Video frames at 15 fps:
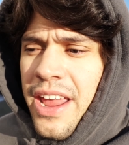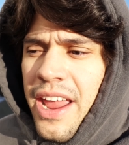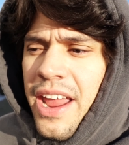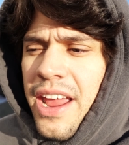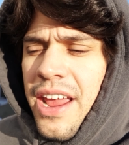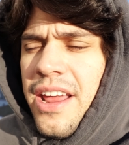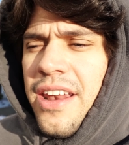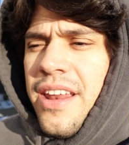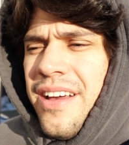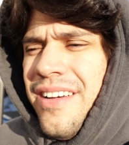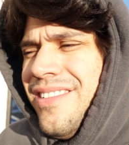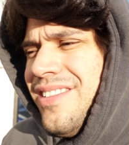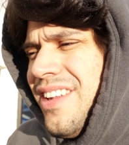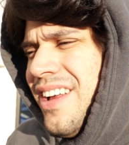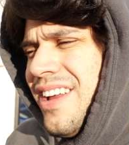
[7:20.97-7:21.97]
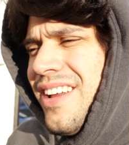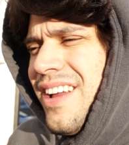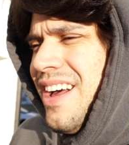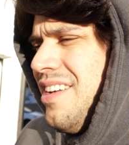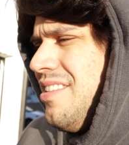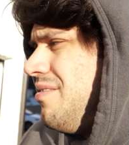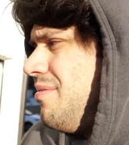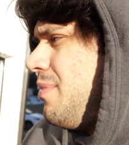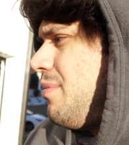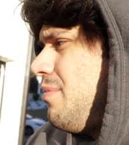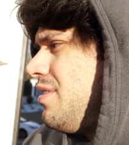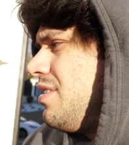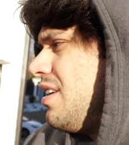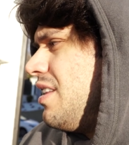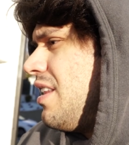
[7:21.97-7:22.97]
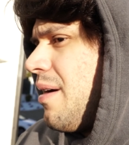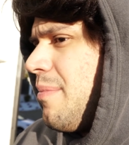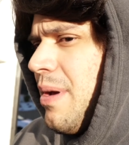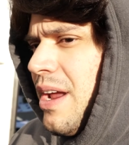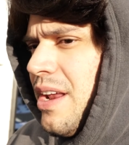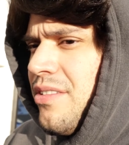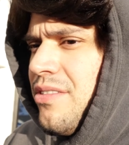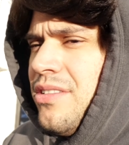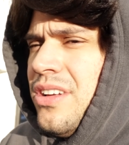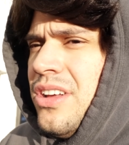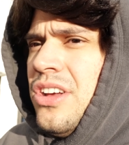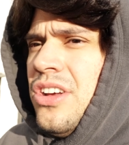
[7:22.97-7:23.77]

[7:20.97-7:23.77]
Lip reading: and I was like, I don't remember seeing that panel.